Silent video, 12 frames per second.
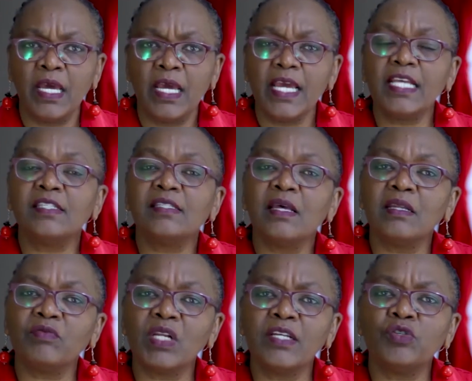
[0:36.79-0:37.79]
Is the
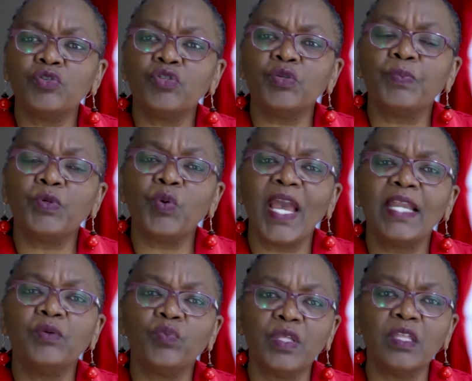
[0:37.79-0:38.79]
relationship you
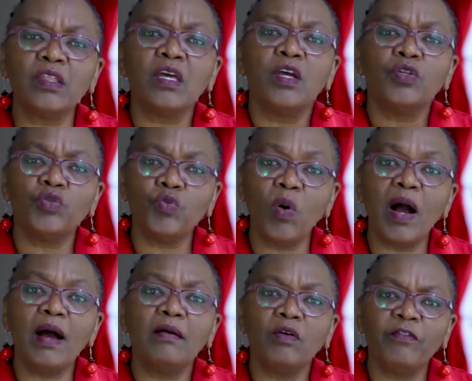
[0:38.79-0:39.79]
had with
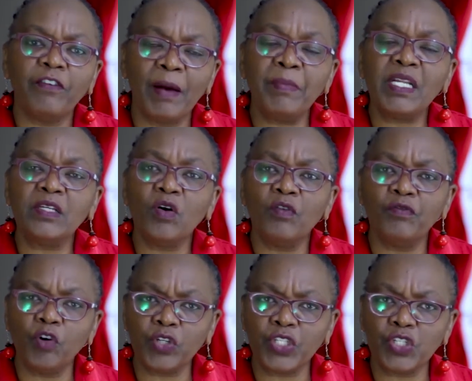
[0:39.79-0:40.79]
your family of
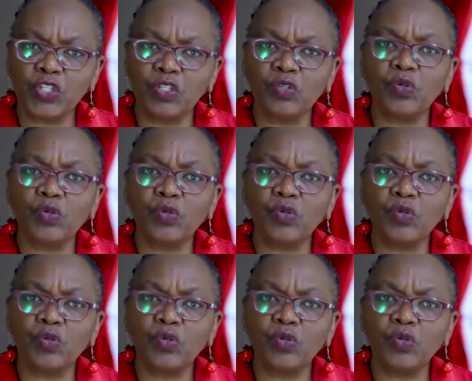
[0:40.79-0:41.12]
origin.